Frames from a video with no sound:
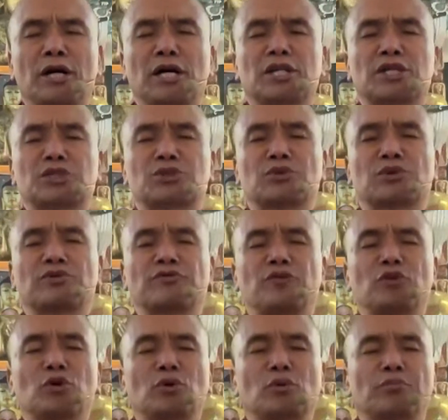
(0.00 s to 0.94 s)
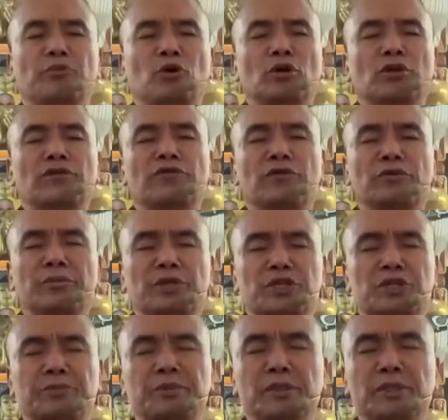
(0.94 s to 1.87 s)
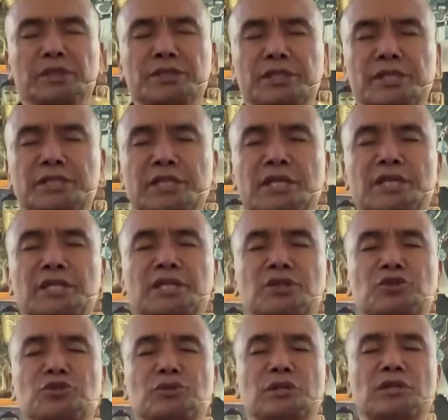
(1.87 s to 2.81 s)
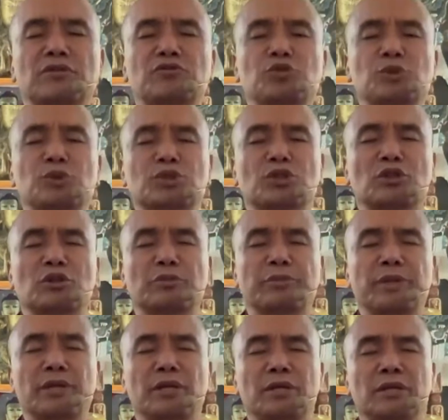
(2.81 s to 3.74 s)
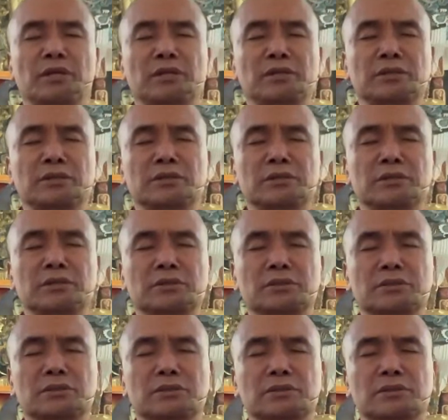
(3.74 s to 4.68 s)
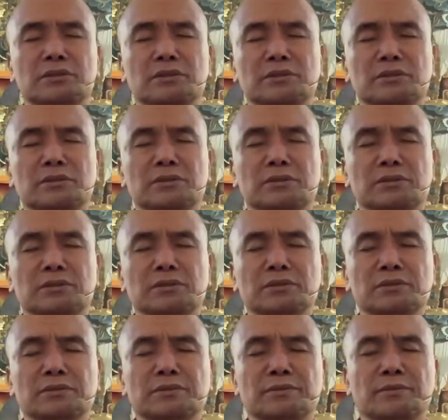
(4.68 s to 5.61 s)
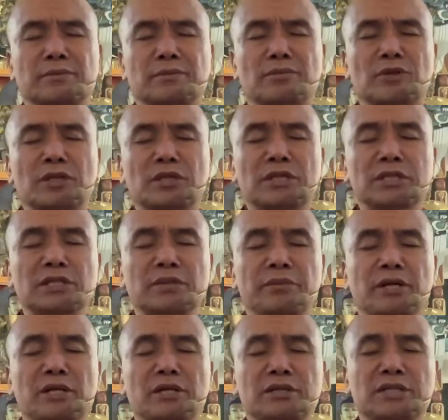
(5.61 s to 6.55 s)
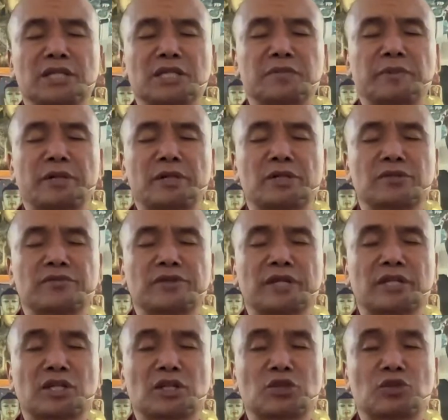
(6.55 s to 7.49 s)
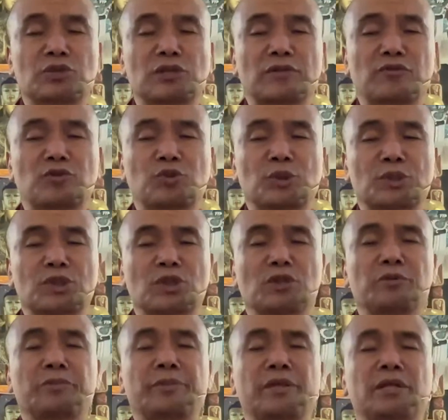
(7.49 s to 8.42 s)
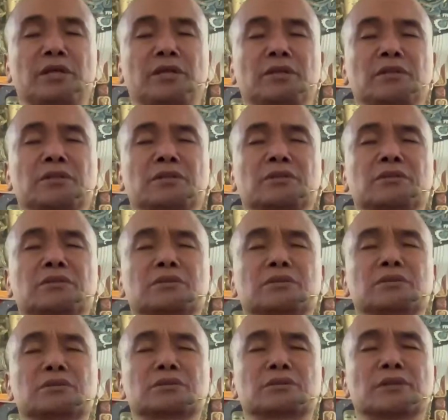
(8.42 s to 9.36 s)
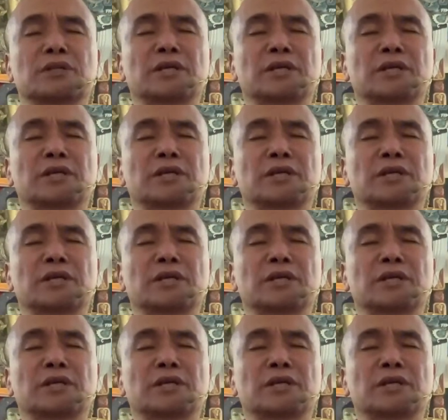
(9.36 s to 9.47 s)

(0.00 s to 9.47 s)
Underscoring for all the four immeasurables is unconditional love towards all the beings. Just abiding the experience of unconditional love towards all the beings.